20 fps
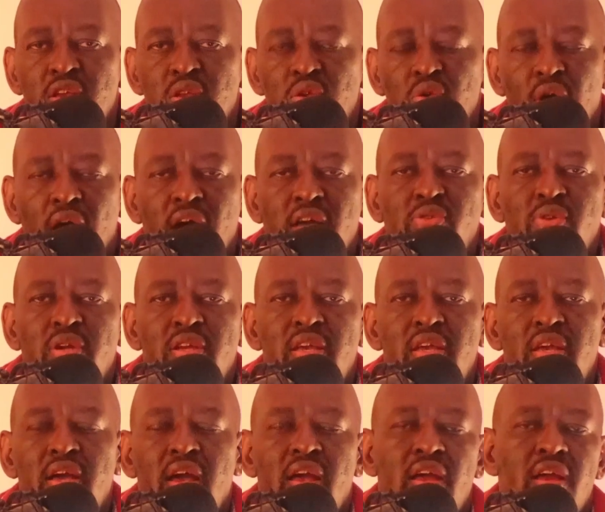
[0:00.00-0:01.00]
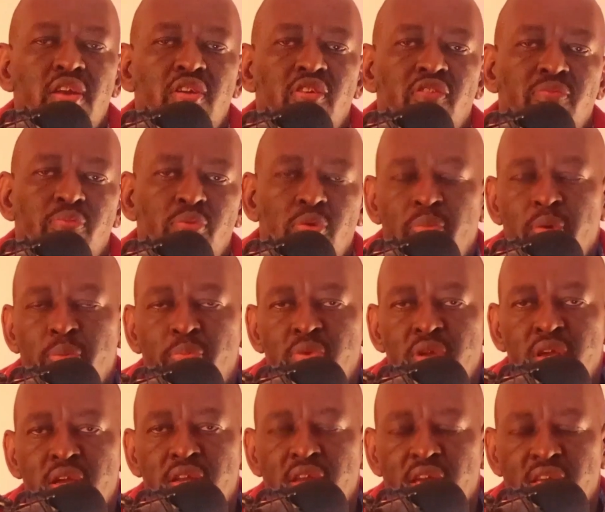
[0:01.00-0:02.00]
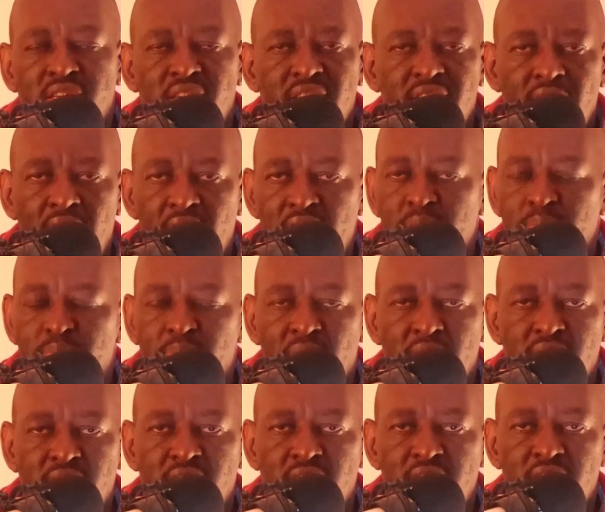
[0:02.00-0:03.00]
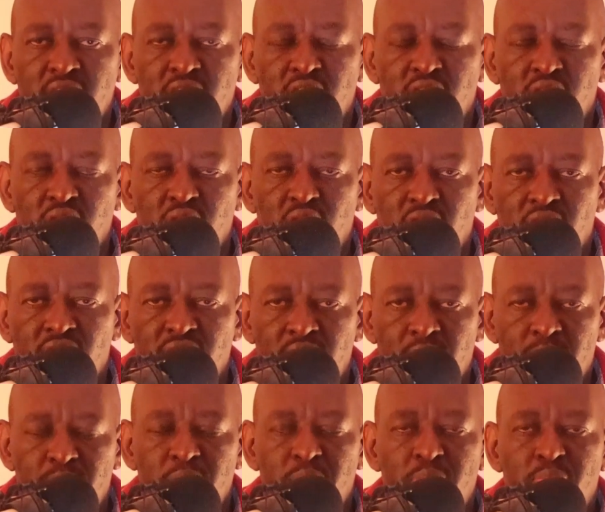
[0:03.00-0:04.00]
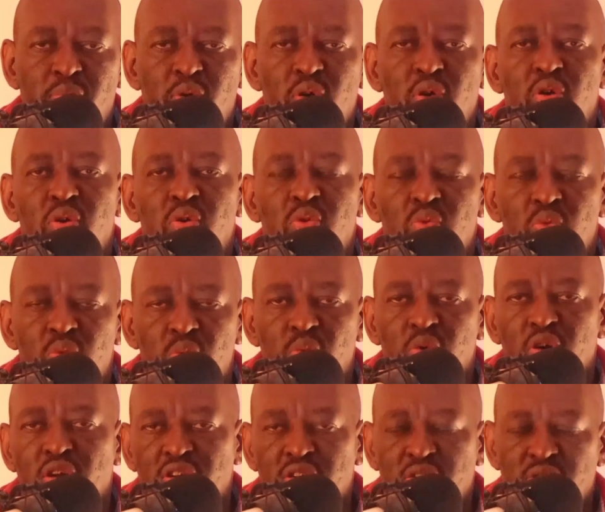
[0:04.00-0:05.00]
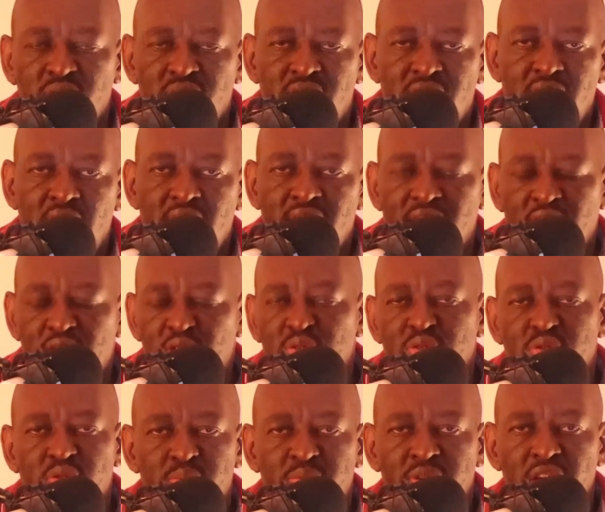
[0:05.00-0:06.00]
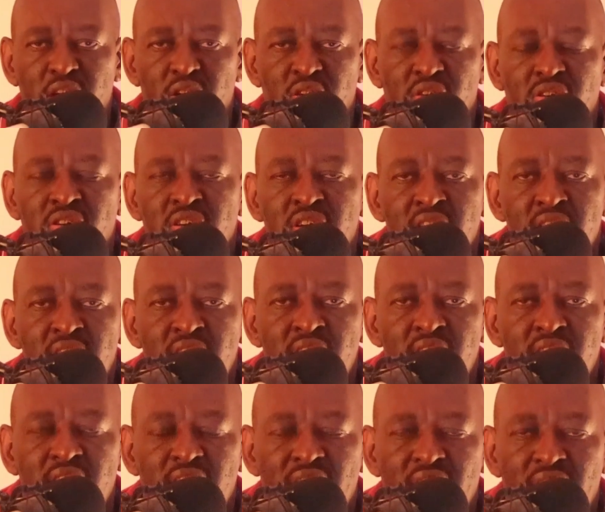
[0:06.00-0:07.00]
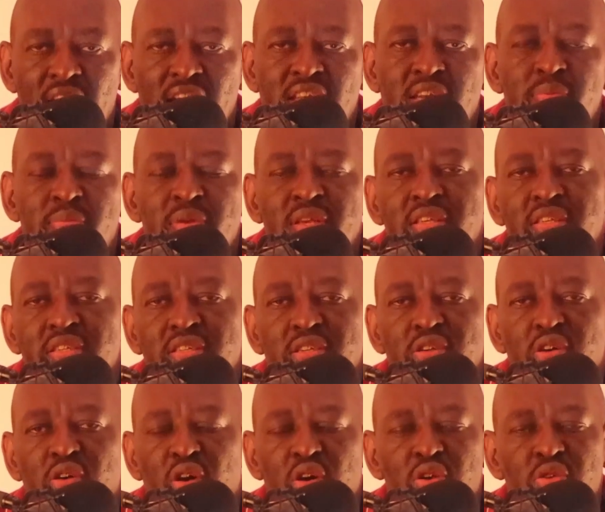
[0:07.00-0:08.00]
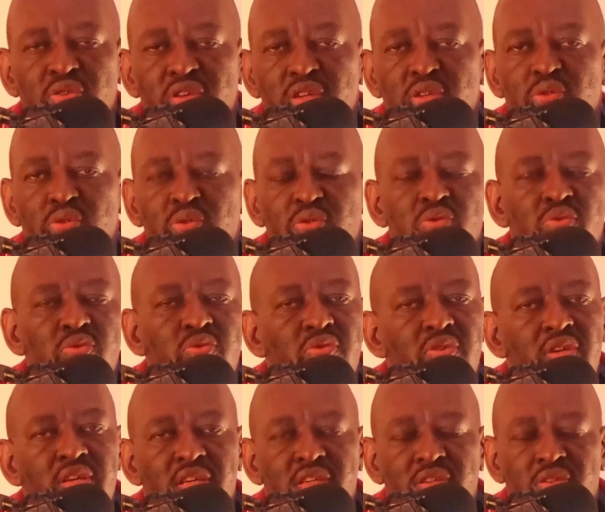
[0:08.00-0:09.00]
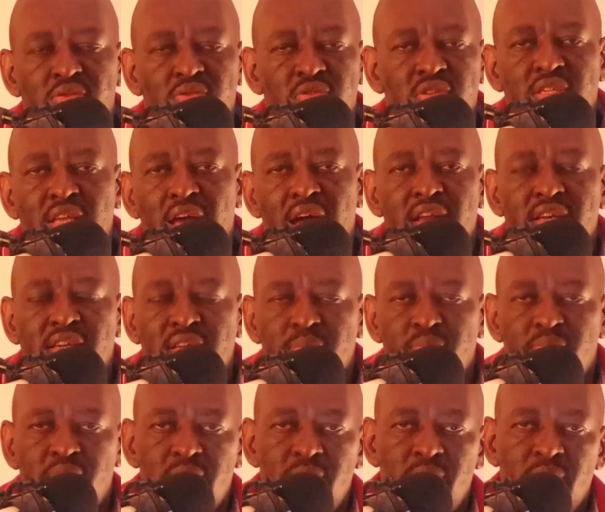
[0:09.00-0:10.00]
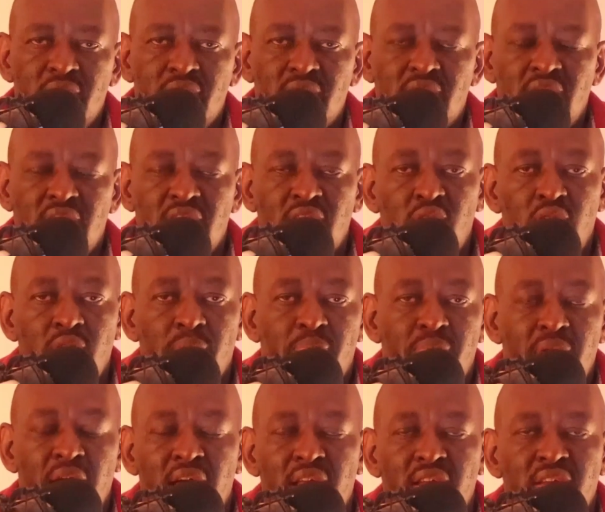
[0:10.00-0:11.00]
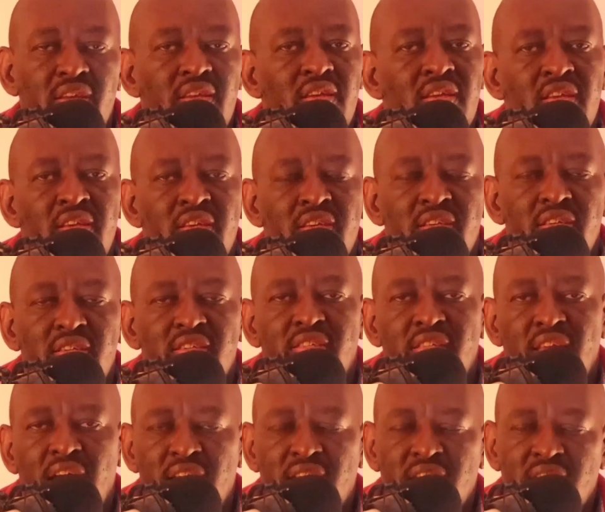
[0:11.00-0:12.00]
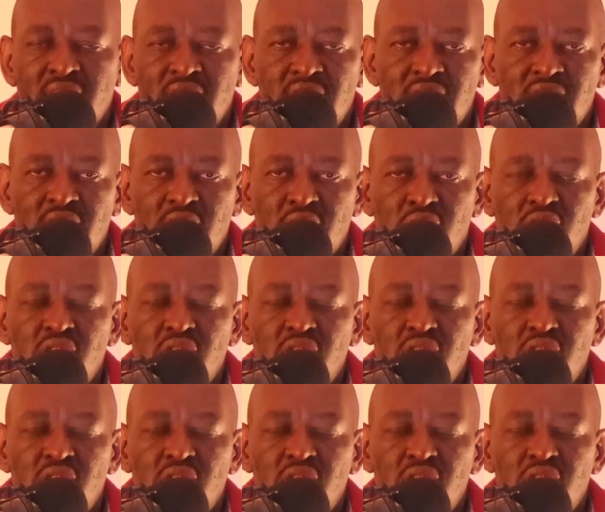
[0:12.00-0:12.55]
you're actually ahead of probably 99% of the people who want to start a YouTube channel. And that means all you need to do is to start implementing your plan, start creating